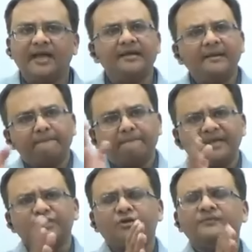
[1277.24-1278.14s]
And
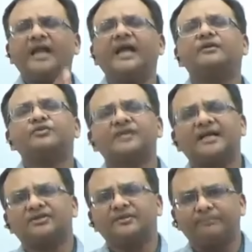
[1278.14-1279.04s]
much of the
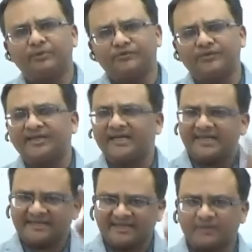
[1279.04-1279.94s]
Anglo-Saxon poetry that
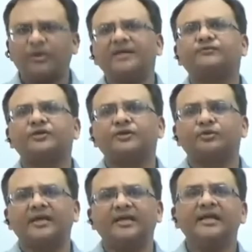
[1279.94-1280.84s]
has survived till
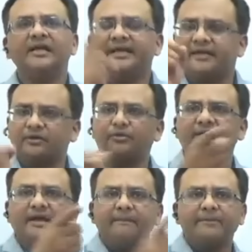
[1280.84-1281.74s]
today,
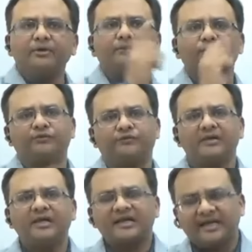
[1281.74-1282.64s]
including Beowulf,
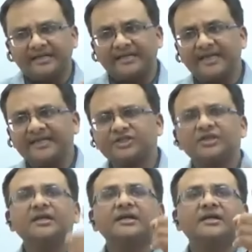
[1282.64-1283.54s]
contains
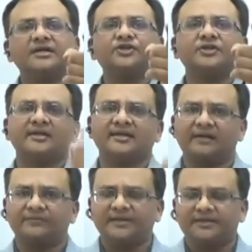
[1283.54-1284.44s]
Christian
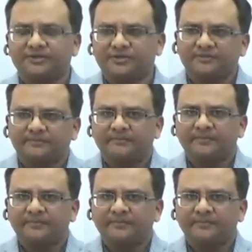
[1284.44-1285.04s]
graftings